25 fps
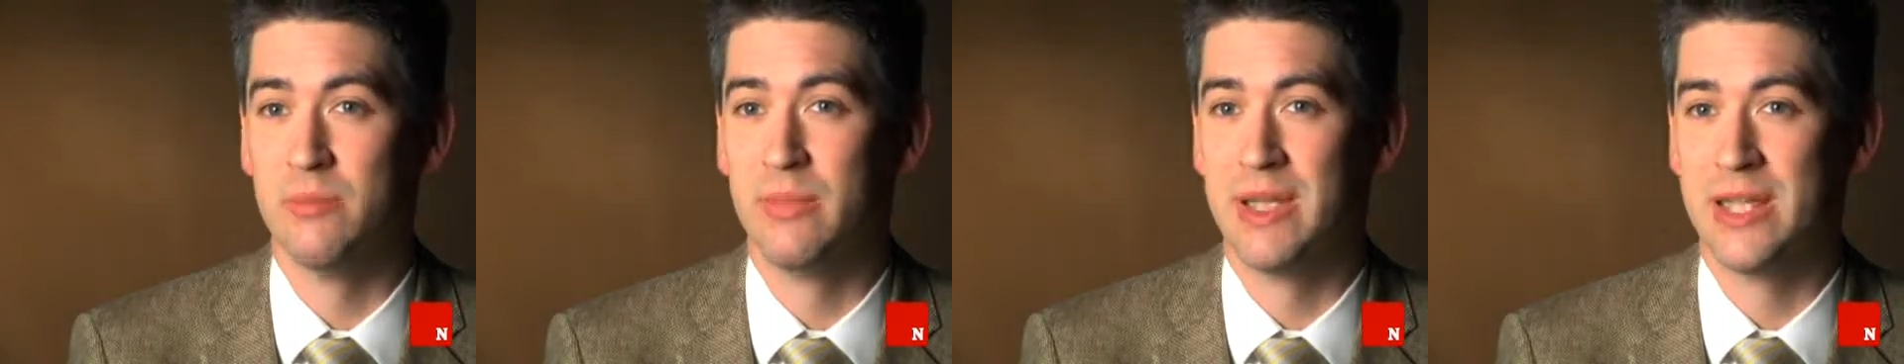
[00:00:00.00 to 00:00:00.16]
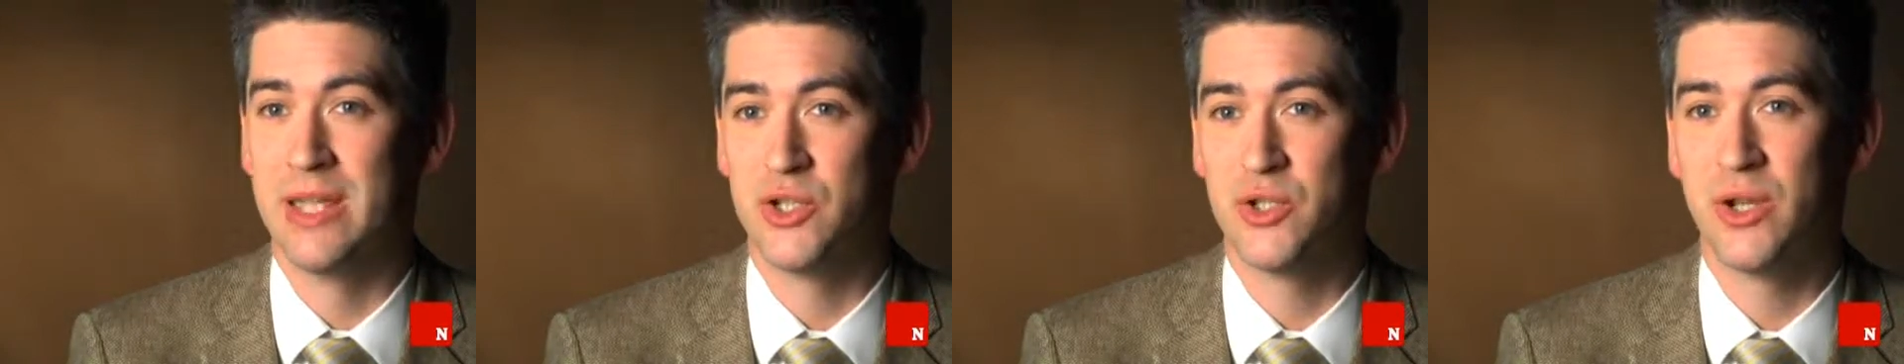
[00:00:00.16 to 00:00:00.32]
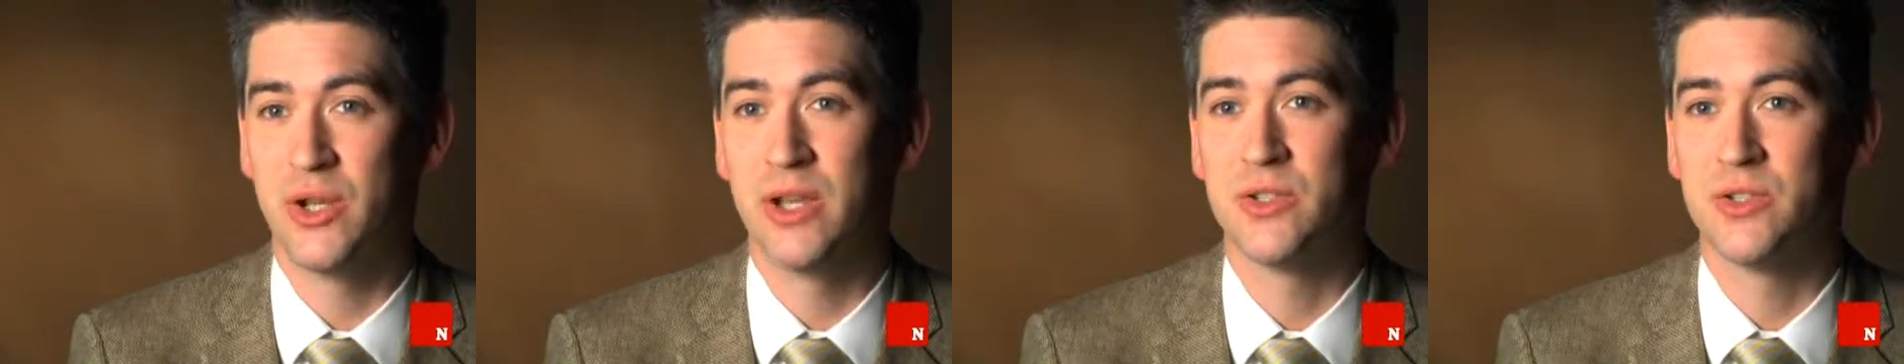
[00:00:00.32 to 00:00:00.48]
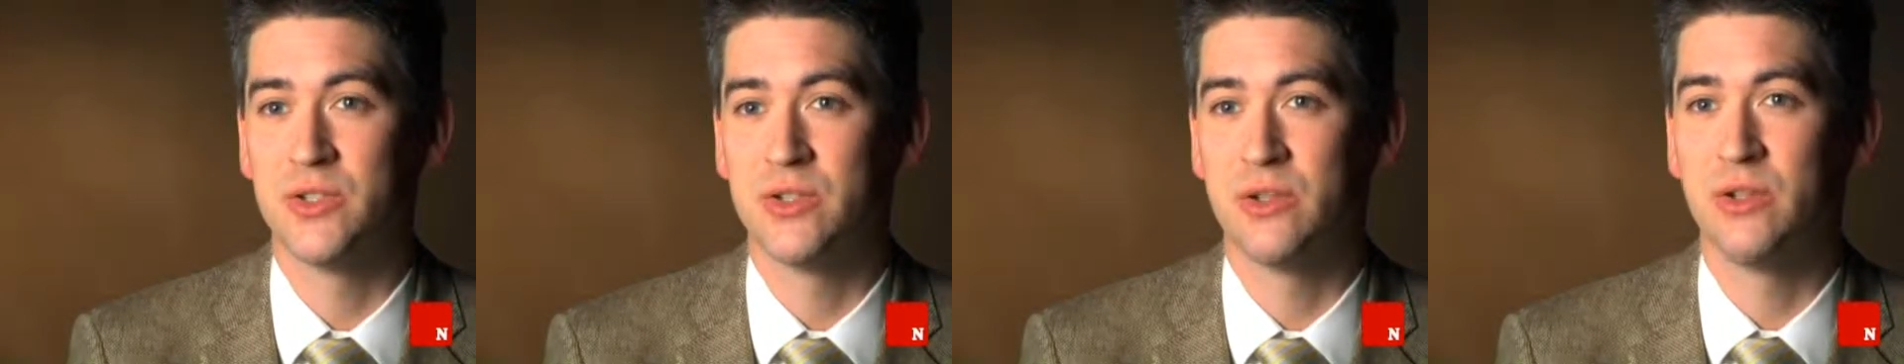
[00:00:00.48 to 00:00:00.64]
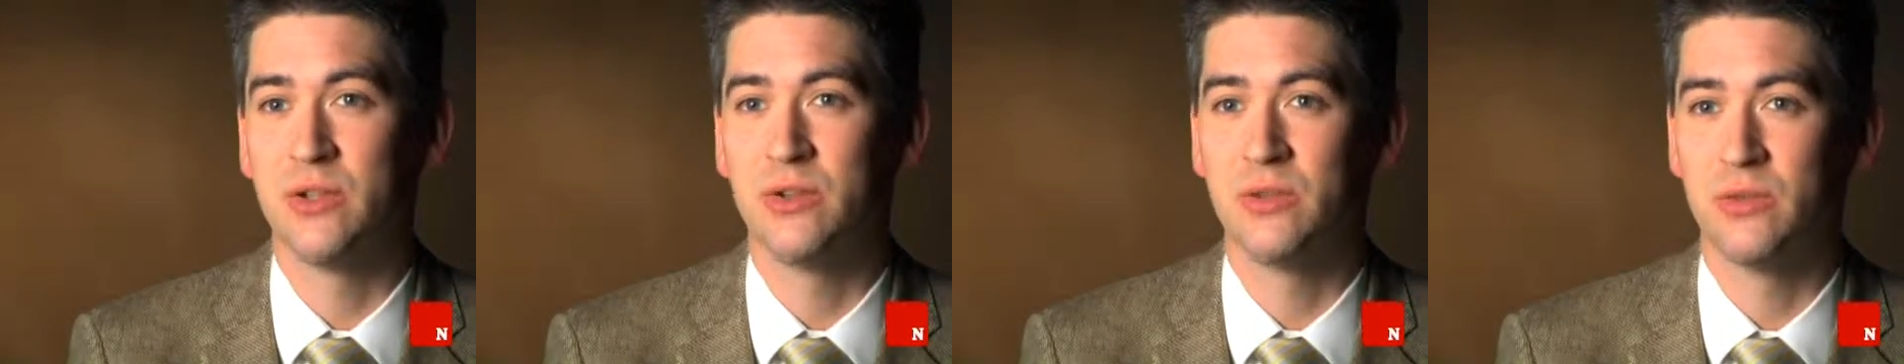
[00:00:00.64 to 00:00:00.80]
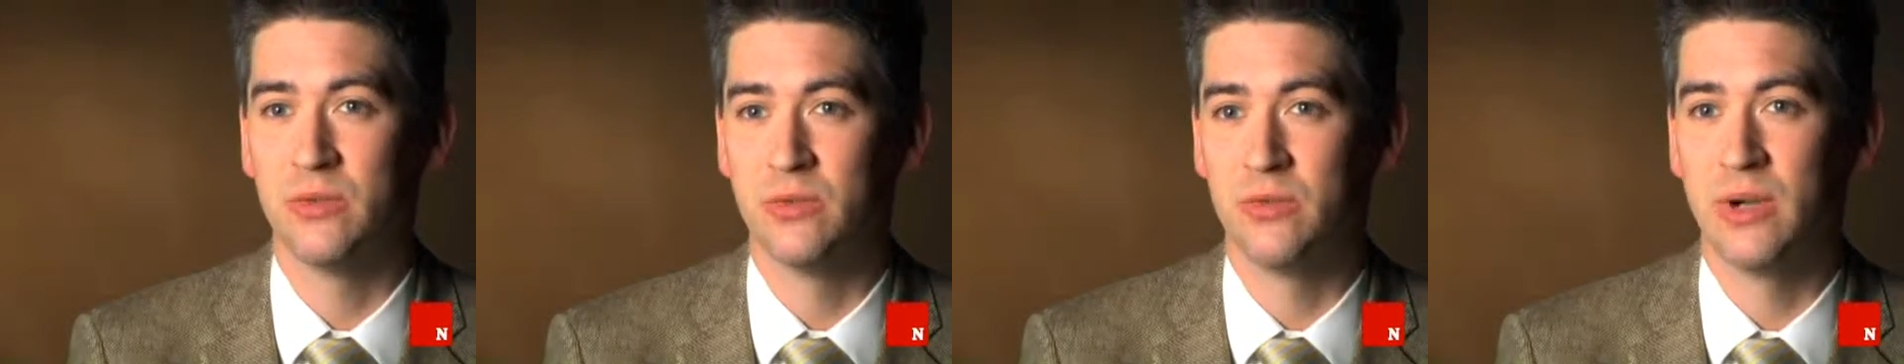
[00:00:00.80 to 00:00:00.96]

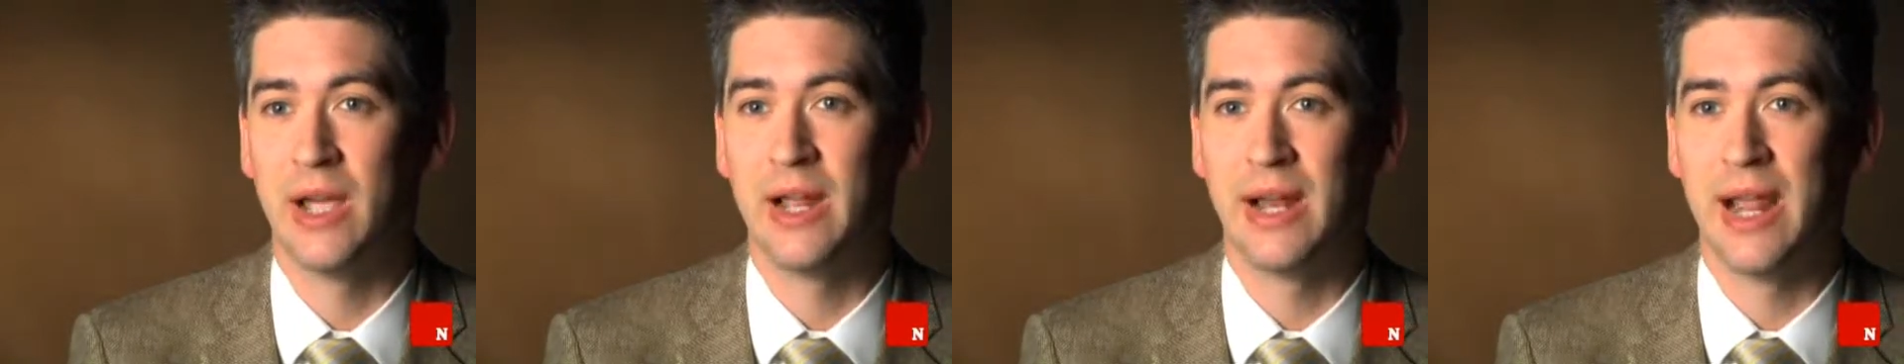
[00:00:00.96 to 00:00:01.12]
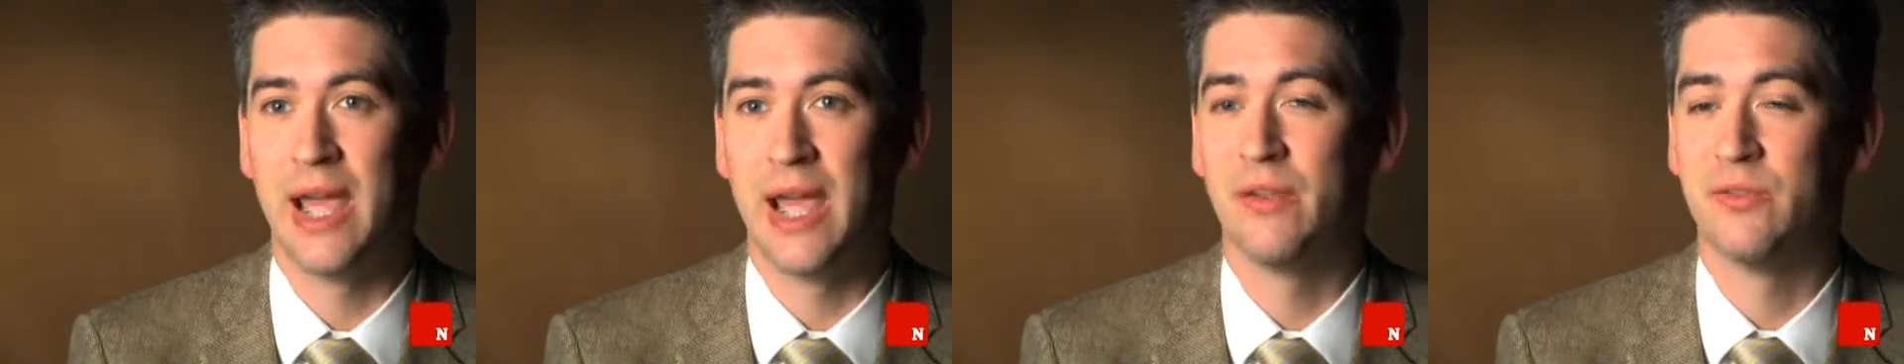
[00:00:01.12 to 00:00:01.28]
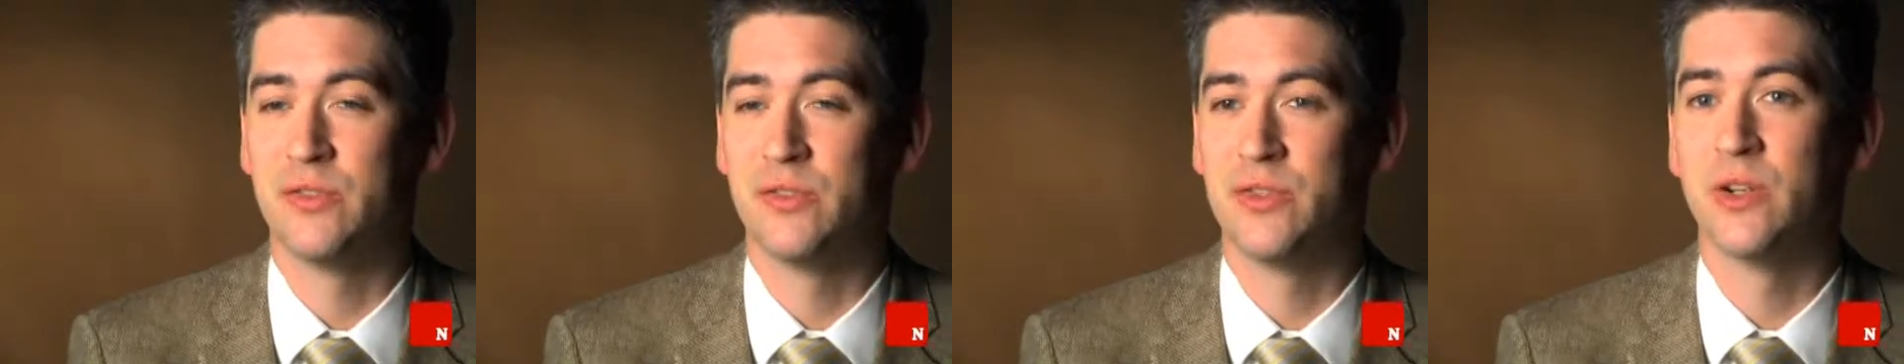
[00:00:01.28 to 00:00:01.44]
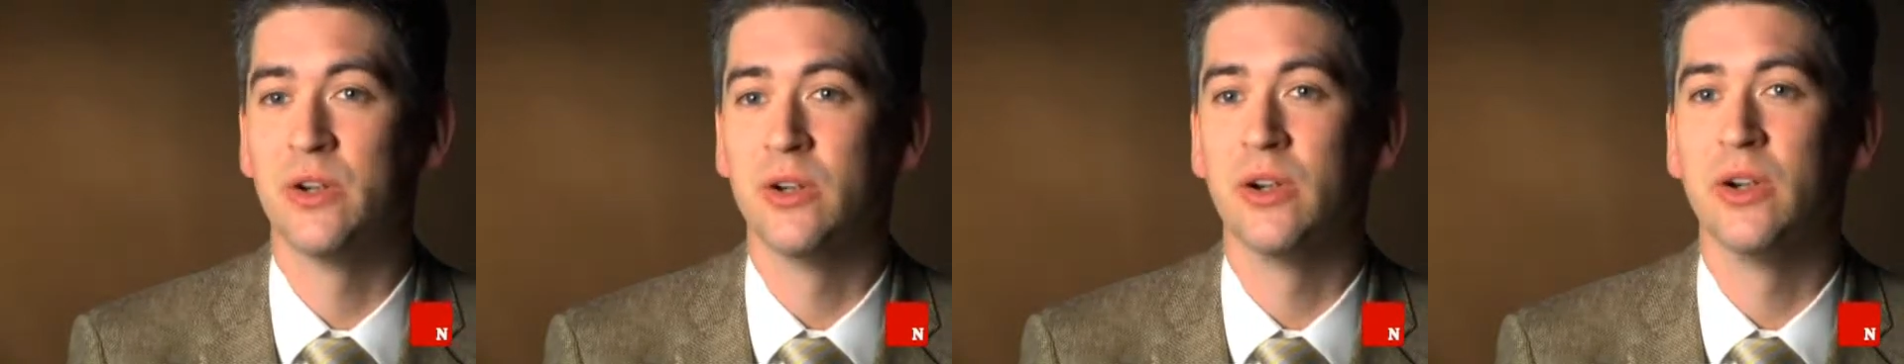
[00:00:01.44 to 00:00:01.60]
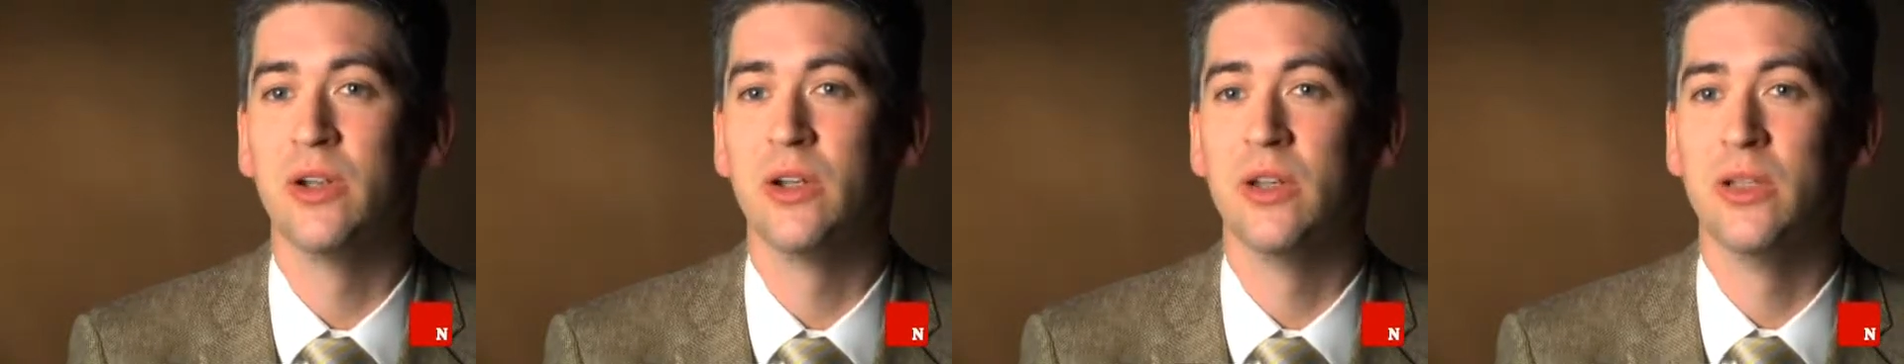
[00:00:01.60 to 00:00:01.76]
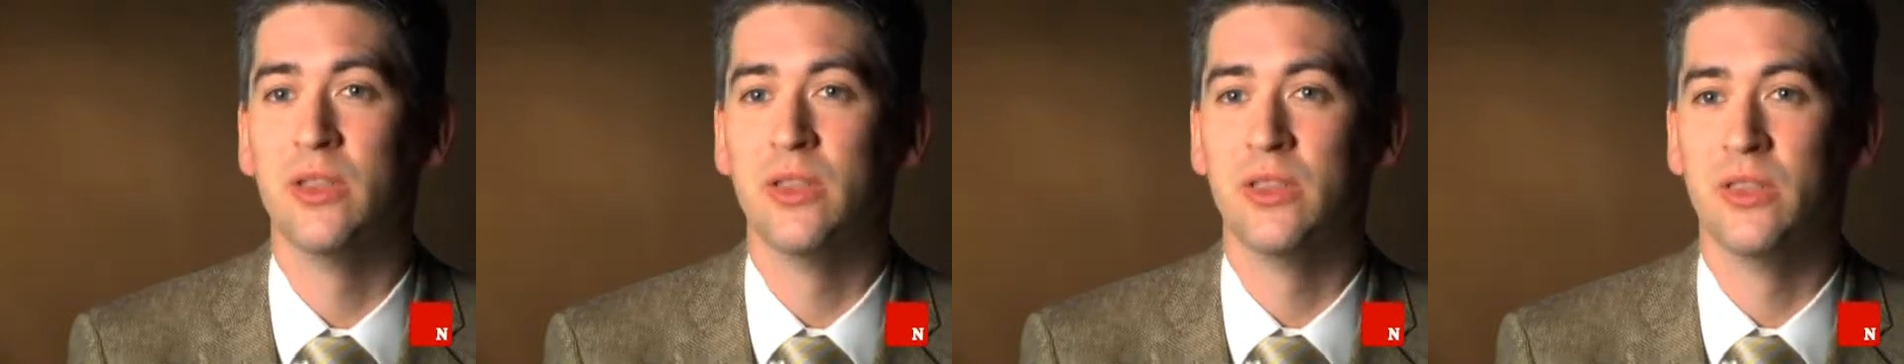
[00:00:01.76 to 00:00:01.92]
Manchester right after